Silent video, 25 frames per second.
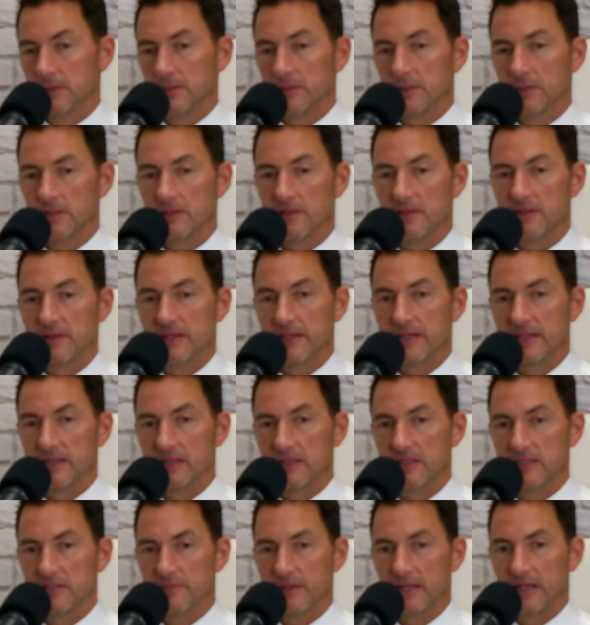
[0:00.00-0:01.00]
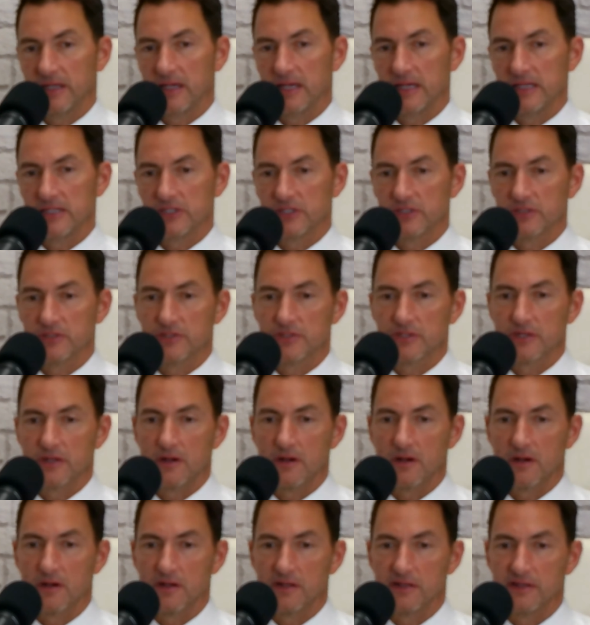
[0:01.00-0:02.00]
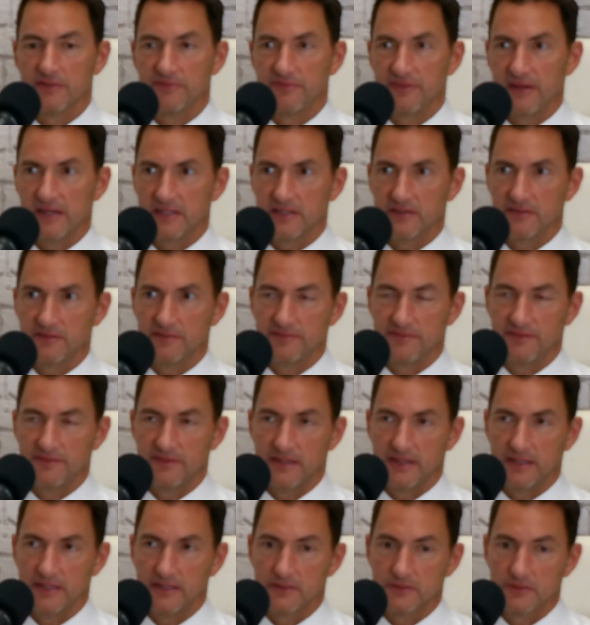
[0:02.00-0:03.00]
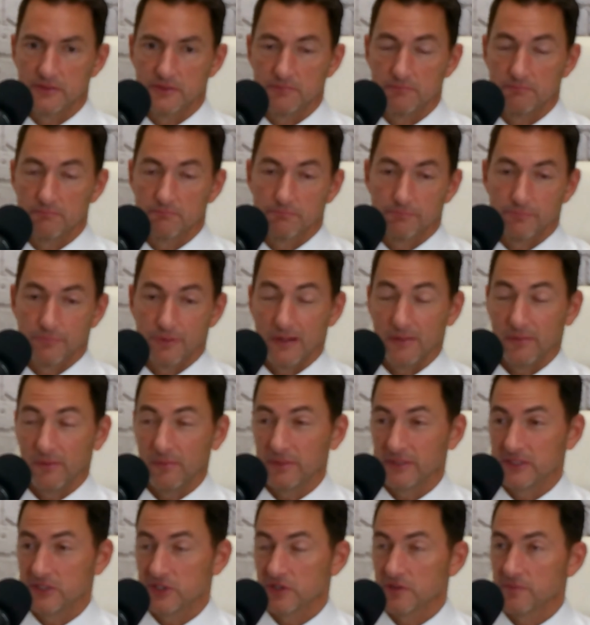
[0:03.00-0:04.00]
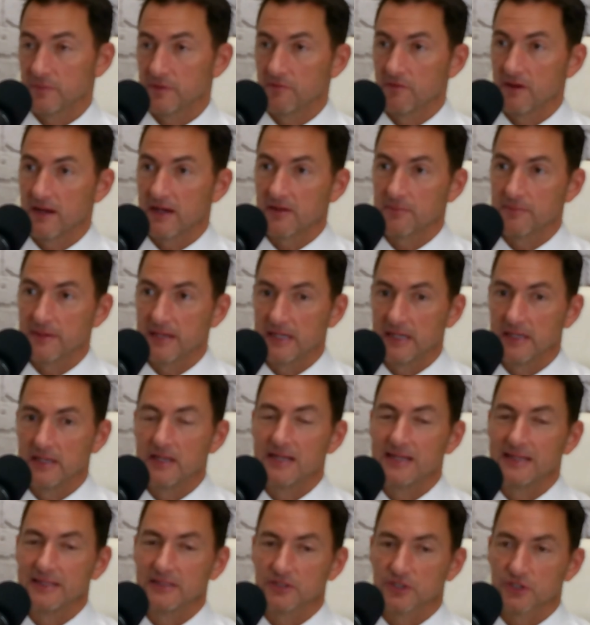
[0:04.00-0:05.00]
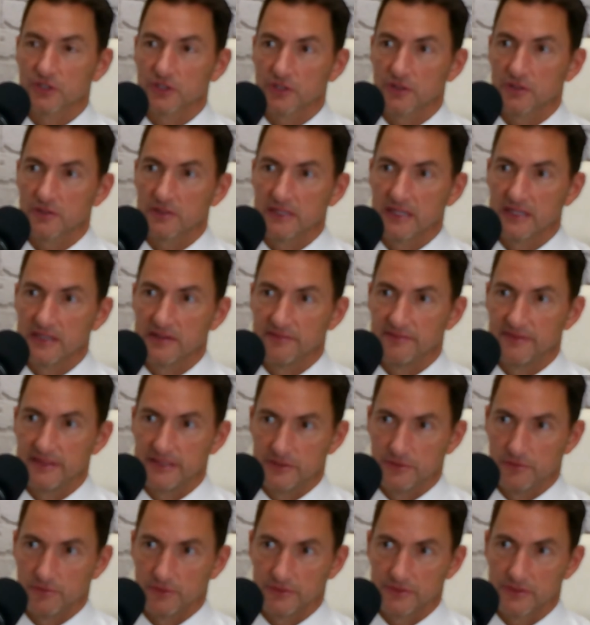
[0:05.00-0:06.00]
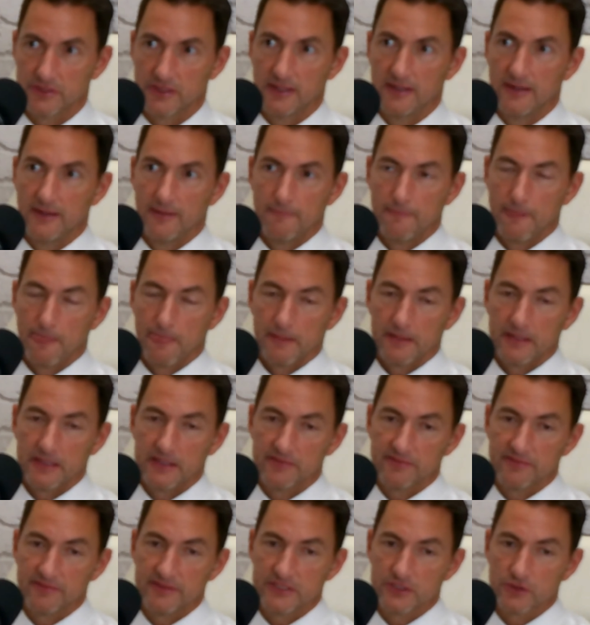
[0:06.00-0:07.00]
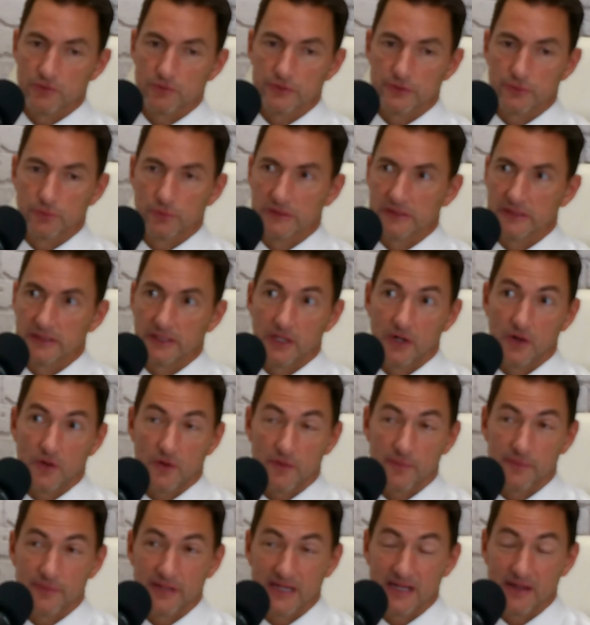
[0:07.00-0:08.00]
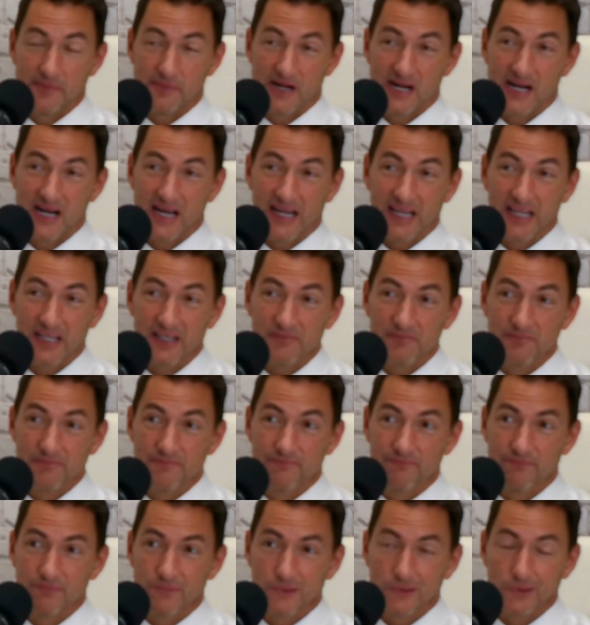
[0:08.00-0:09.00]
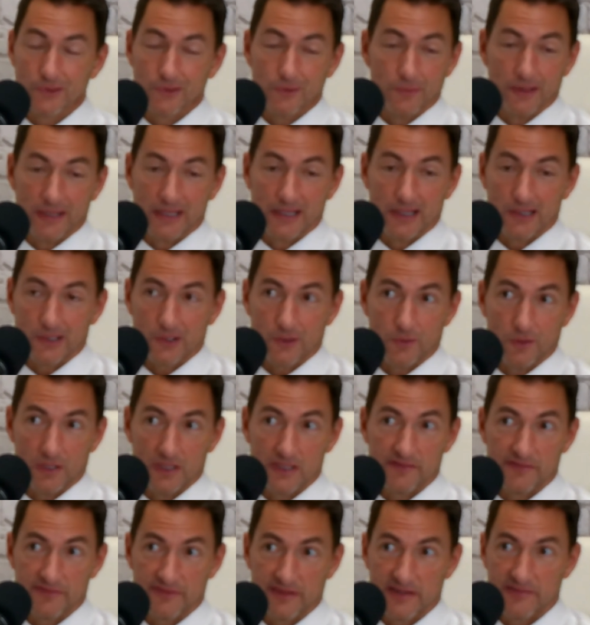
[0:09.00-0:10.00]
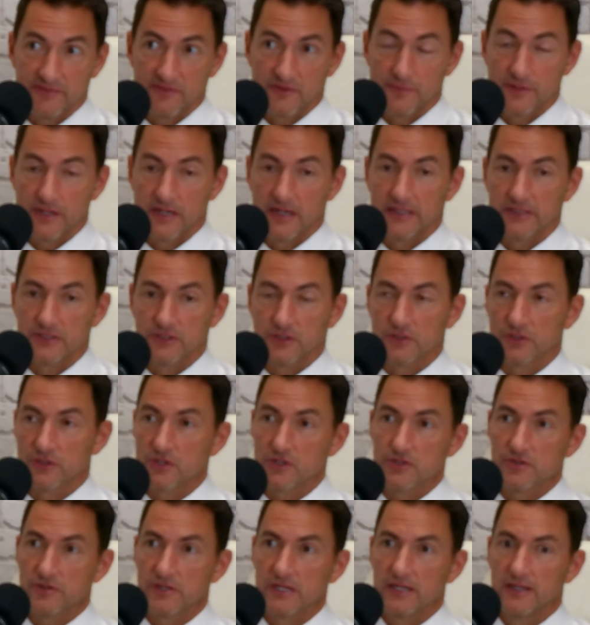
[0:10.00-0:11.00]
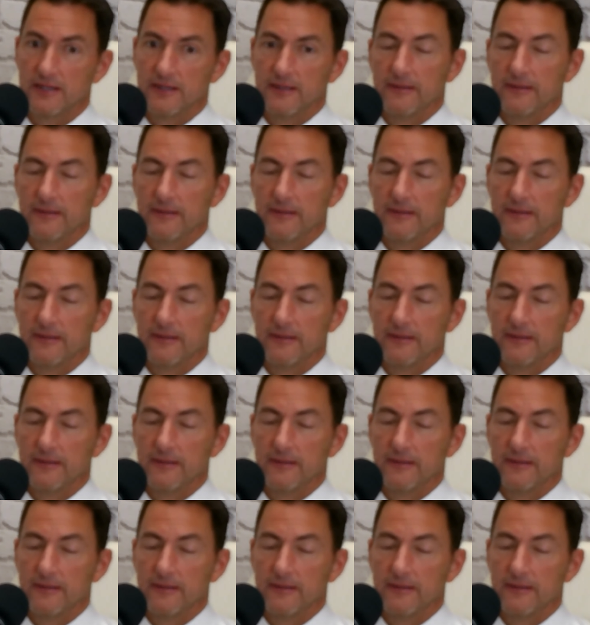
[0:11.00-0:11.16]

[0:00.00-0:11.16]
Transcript: that these medications are effective and probably should be recommended in certain individuals. Individuals with lower BMI who may not qualify for bariatric surgery,